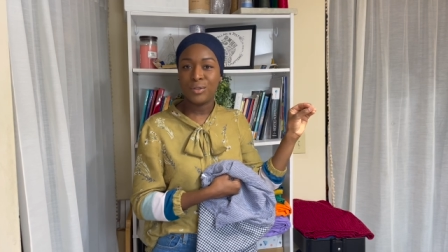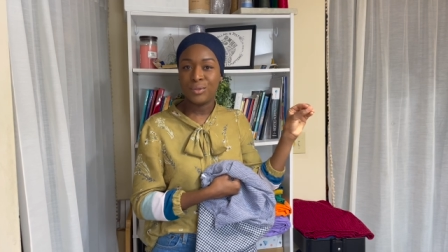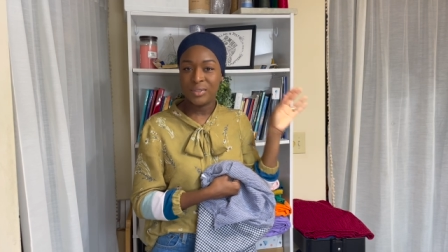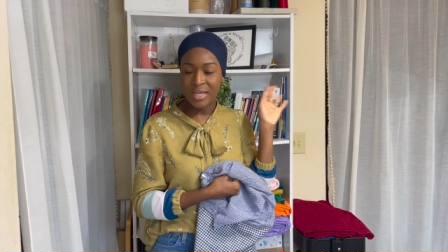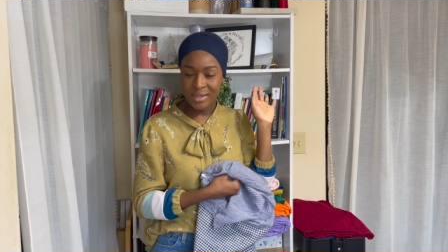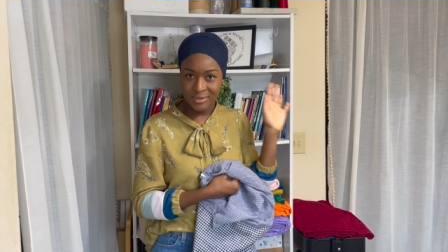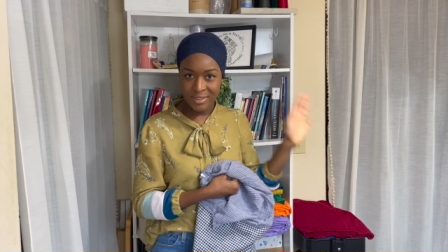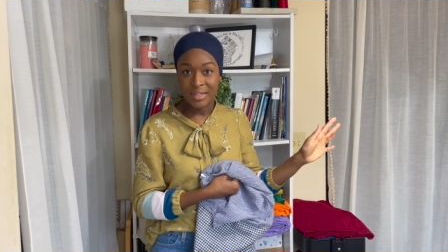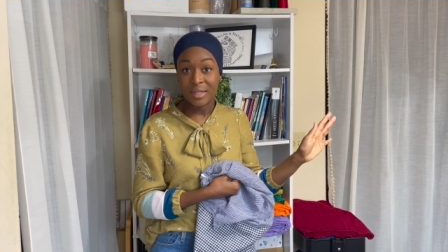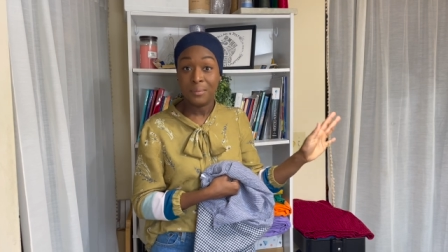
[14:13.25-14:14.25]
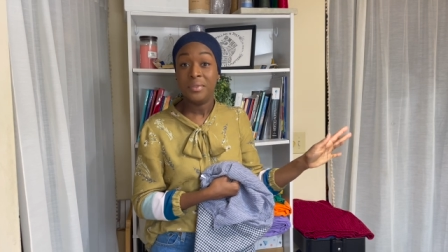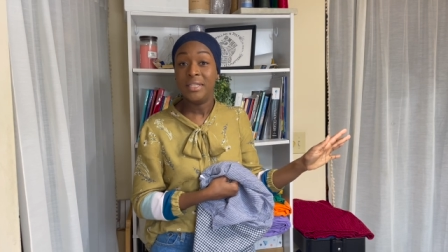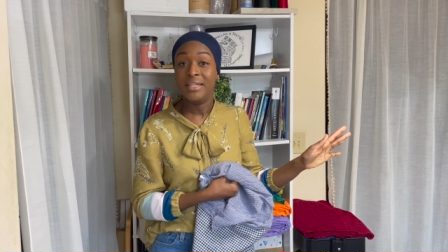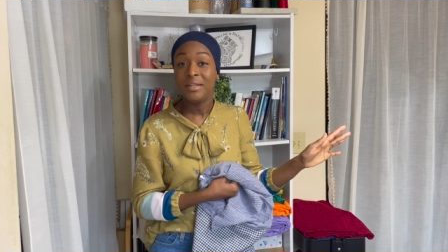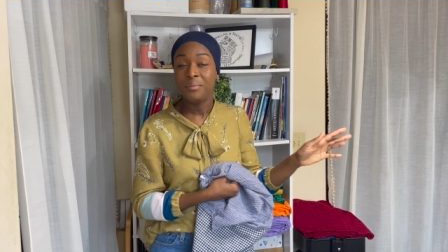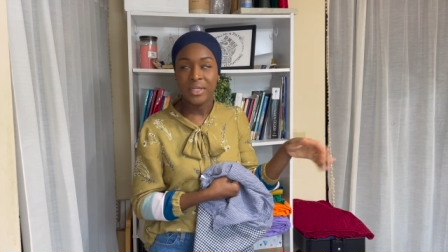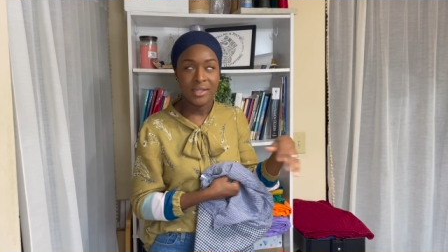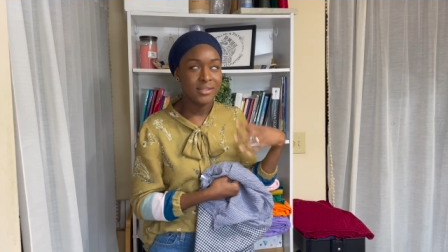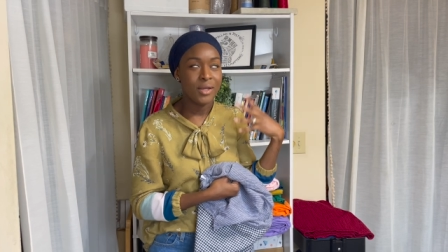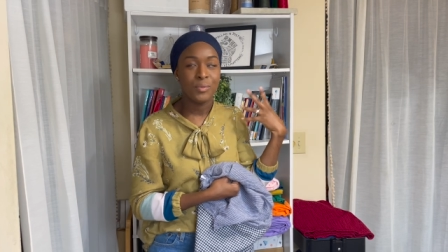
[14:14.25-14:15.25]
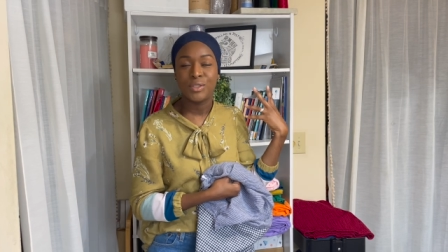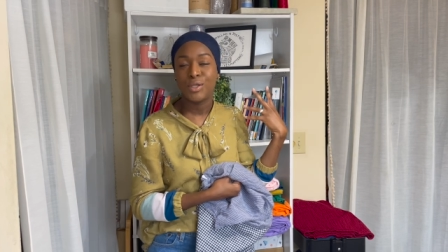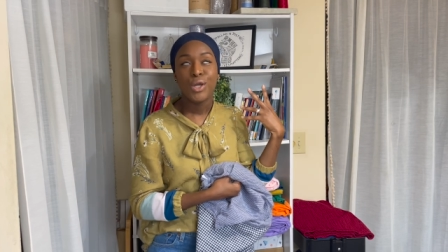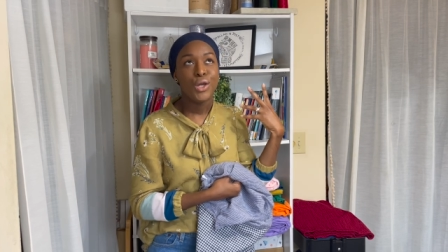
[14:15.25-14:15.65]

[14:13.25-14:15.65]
loose ends and complete it because I was